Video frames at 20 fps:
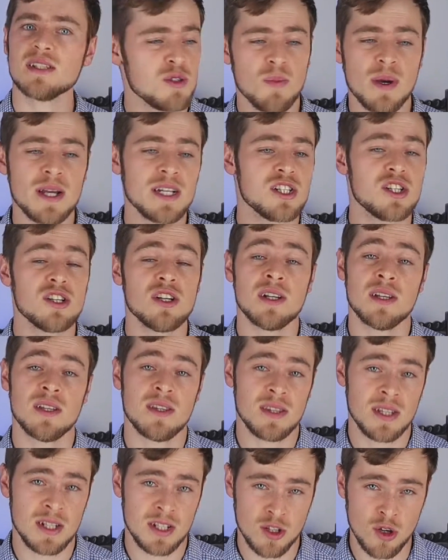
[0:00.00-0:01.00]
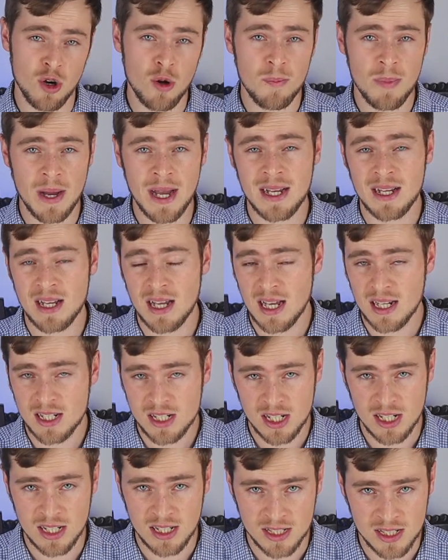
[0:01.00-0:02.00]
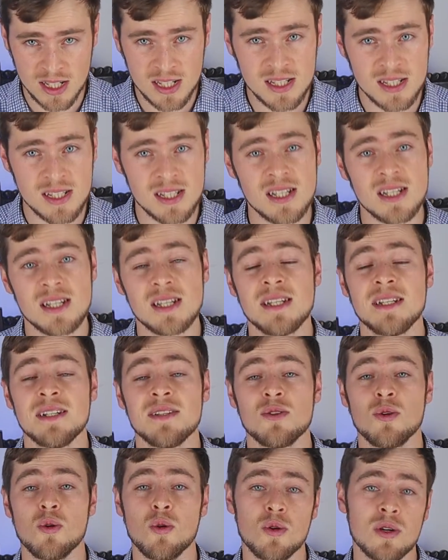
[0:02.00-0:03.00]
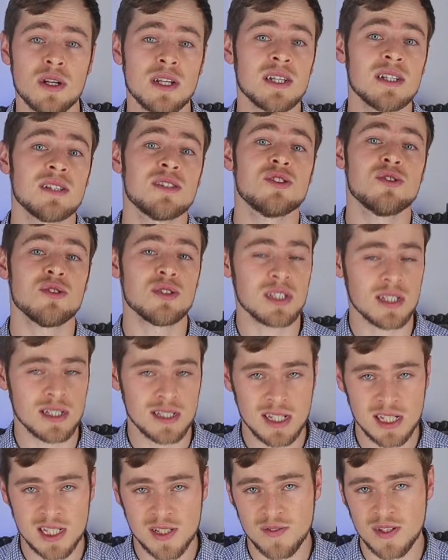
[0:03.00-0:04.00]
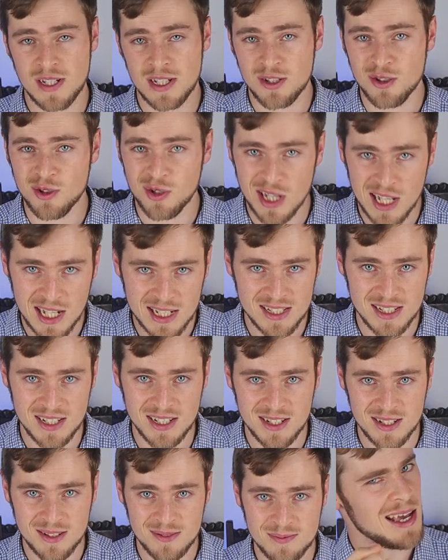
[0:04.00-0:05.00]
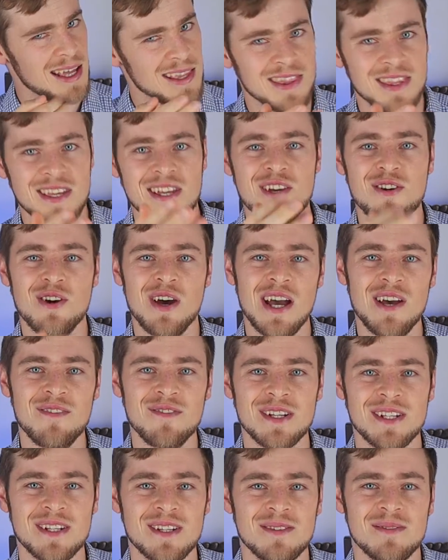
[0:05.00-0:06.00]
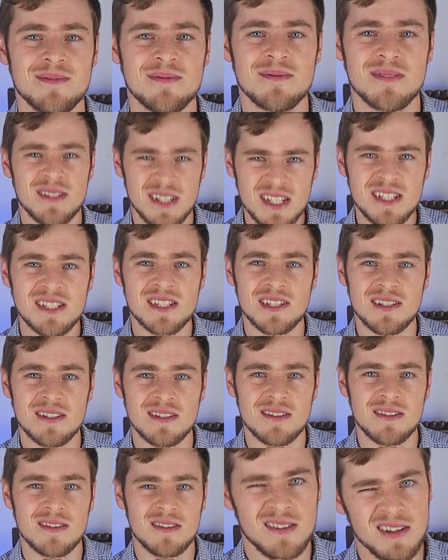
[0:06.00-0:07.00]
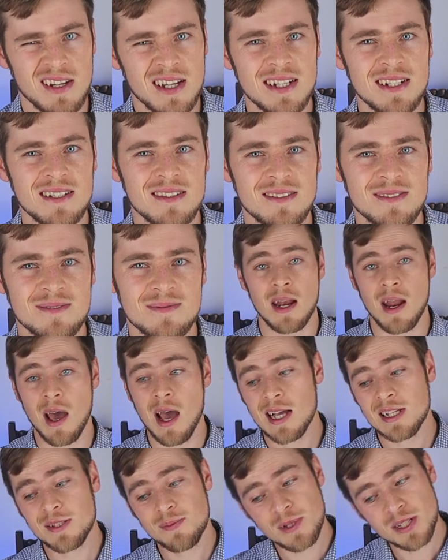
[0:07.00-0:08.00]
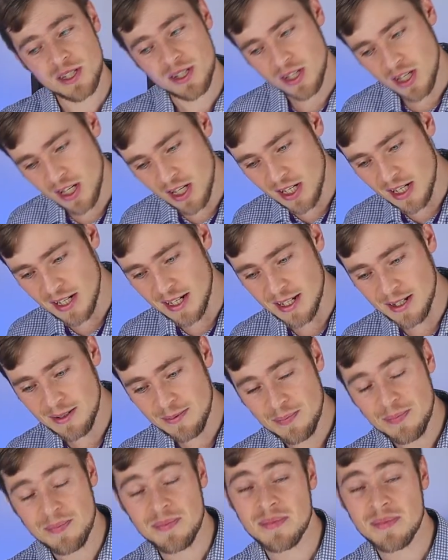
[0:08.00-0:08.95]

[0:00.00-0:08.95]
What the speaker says: to make sure that your bank actually exists in order to successfully connect it. And there you have it. Easy, right? Now, as mentioned earlier,